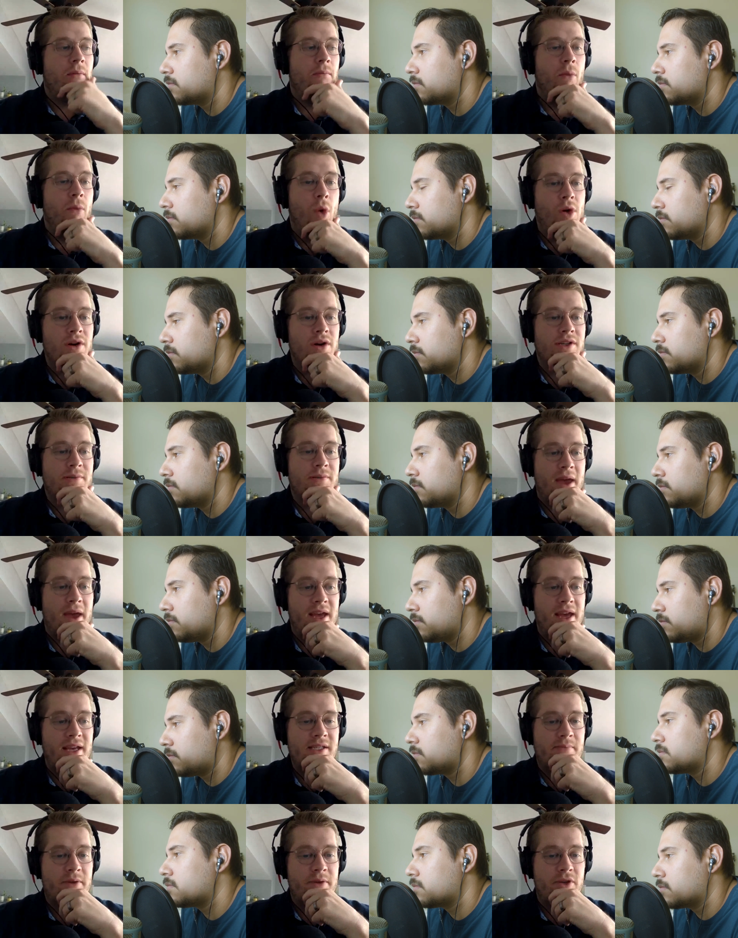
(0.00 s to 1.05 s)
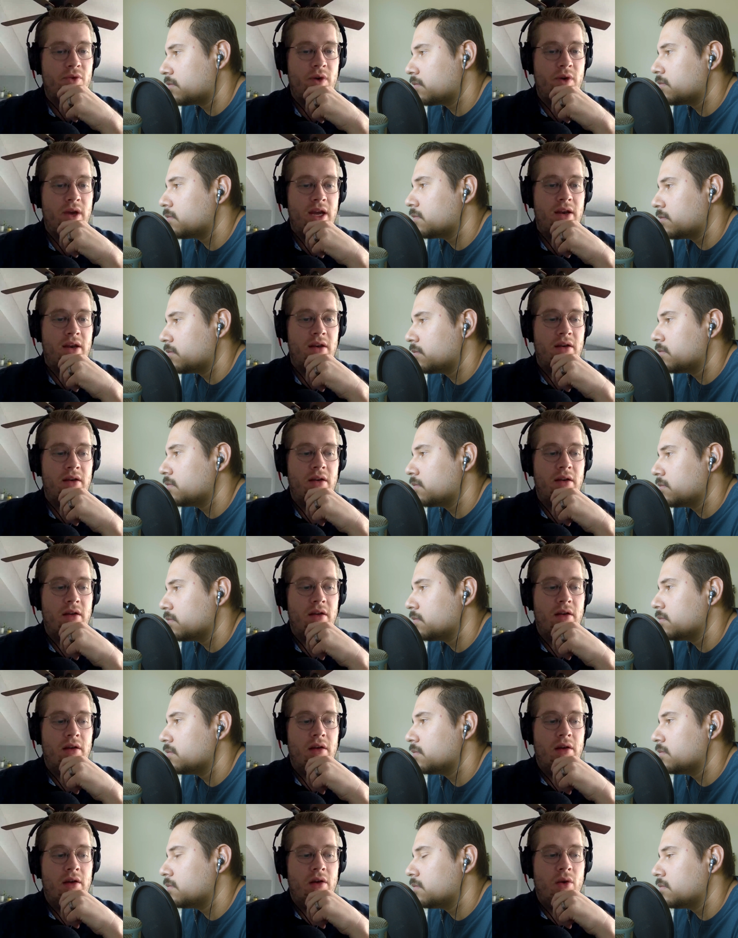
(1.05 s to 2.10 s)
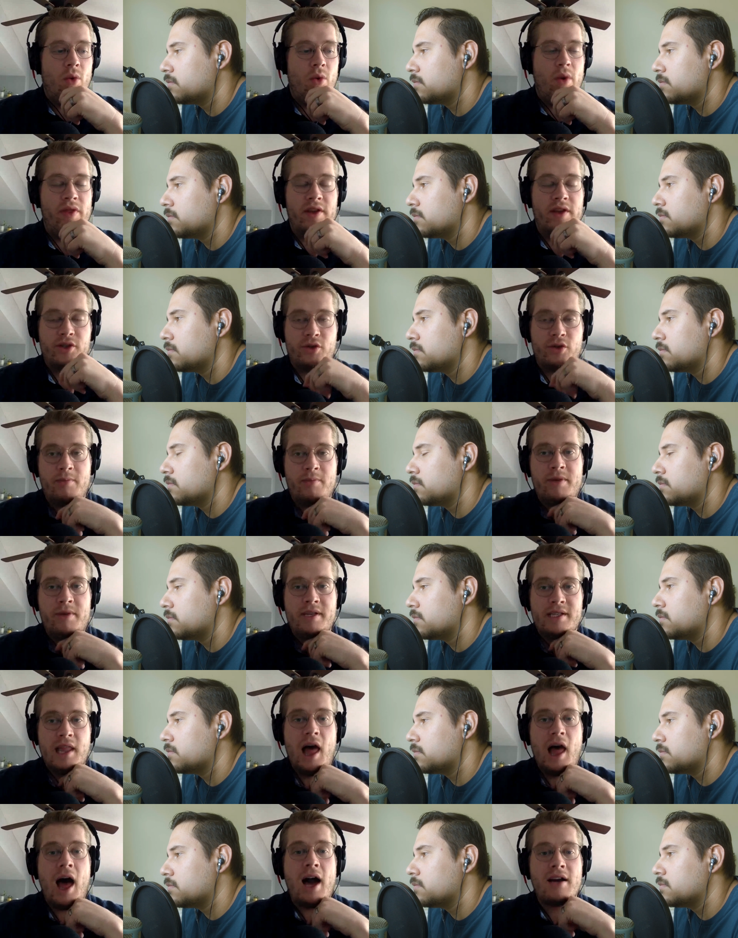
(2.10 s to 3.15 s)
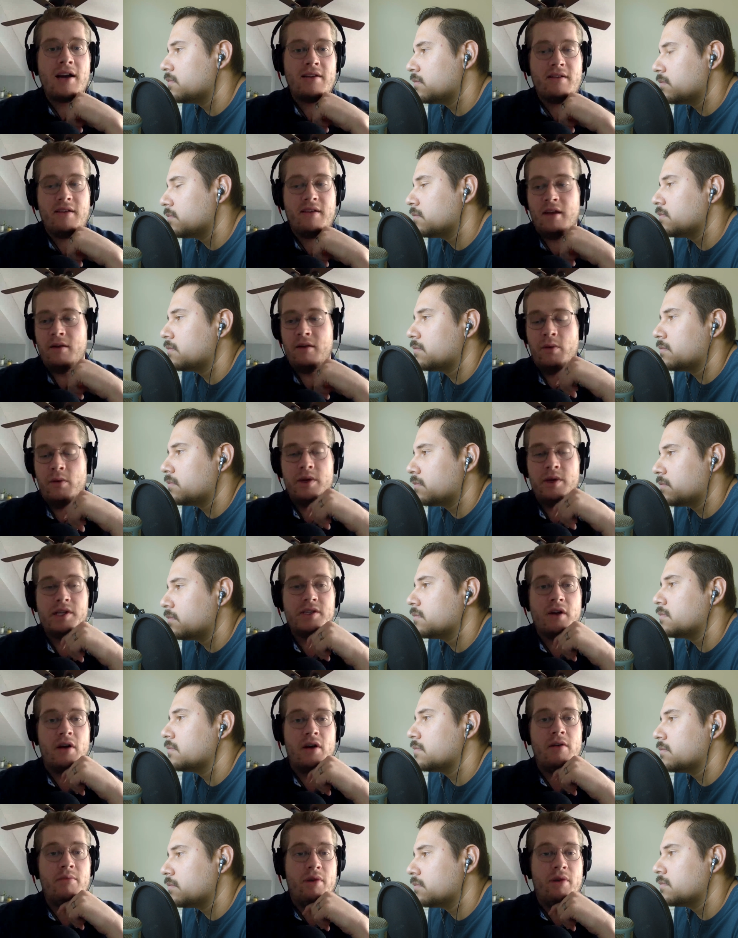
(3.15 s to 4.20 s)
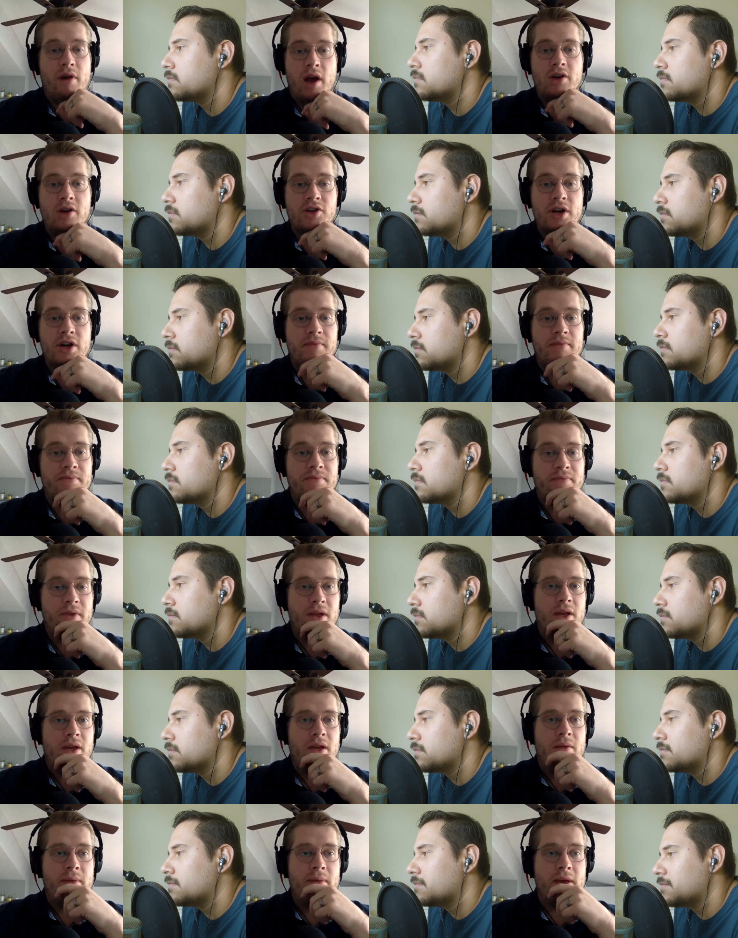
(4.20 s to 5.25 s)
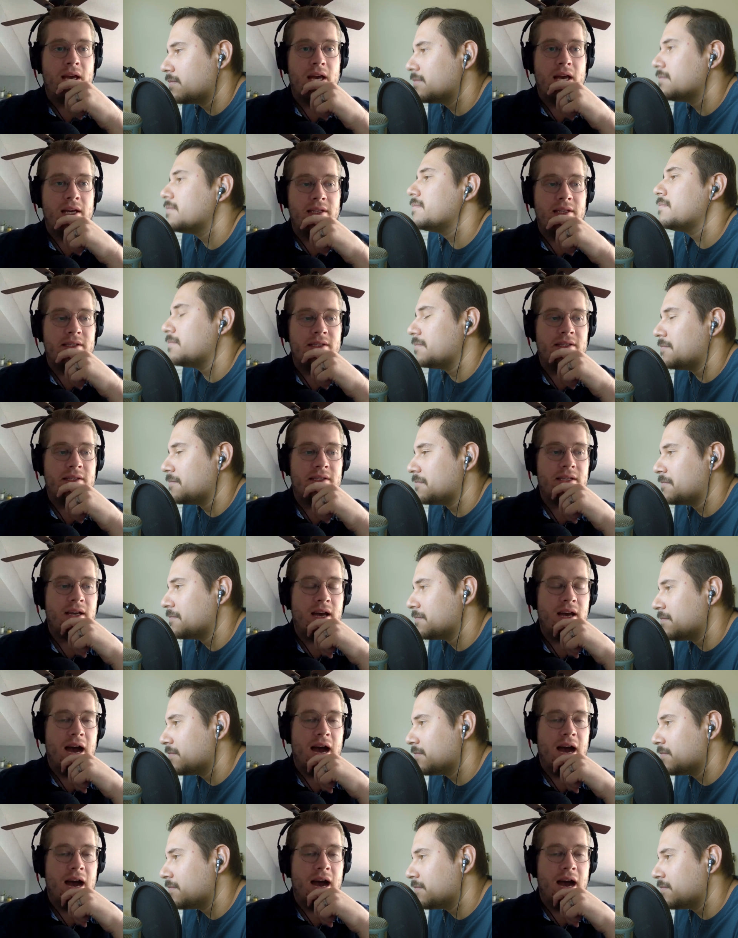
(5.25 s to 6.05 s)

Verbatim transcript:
Speaker 1: more space between when the script is locked and when we start production because mm.